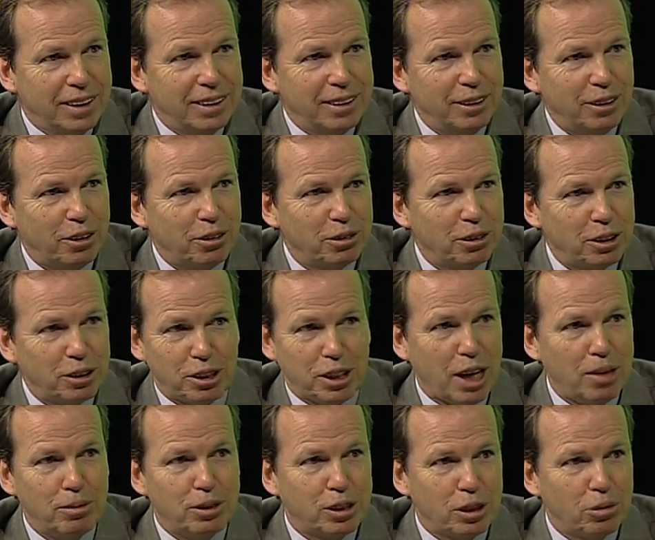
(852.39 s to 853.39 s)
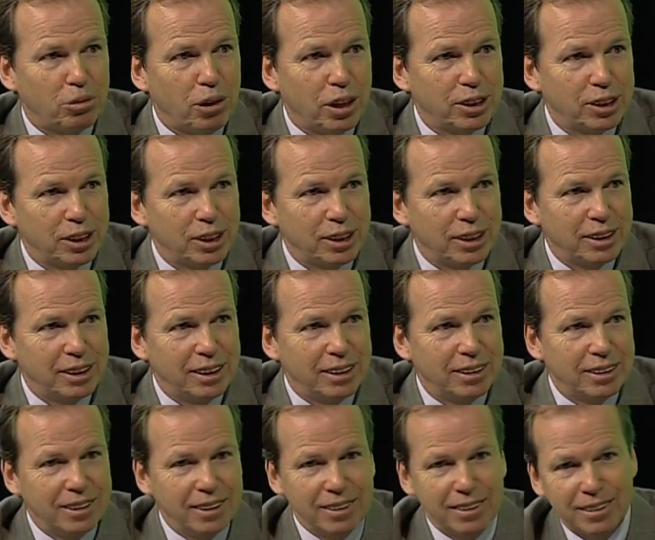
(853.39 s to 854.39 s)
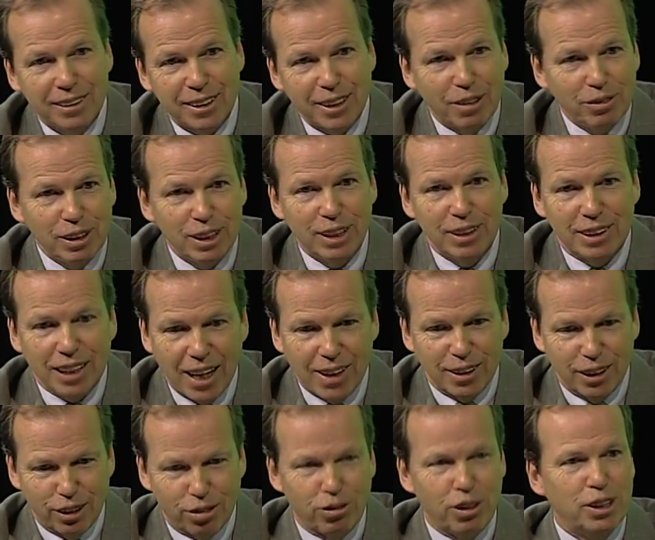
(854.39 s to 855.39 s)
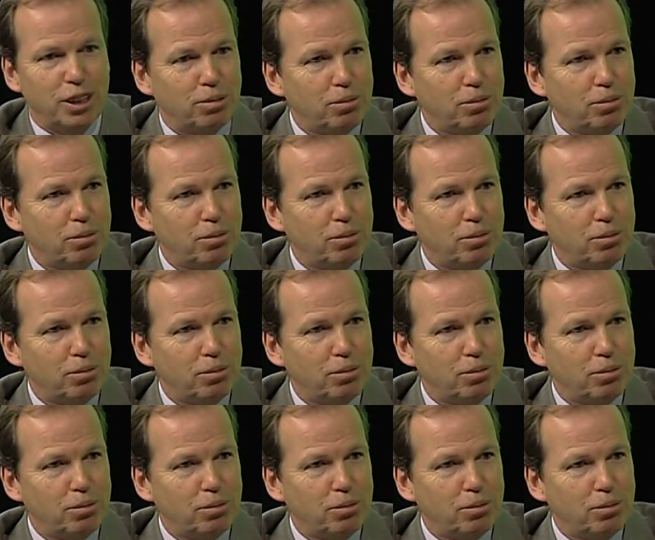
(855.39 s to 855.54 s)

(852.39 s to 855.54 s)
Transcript: the same as it was in 1793,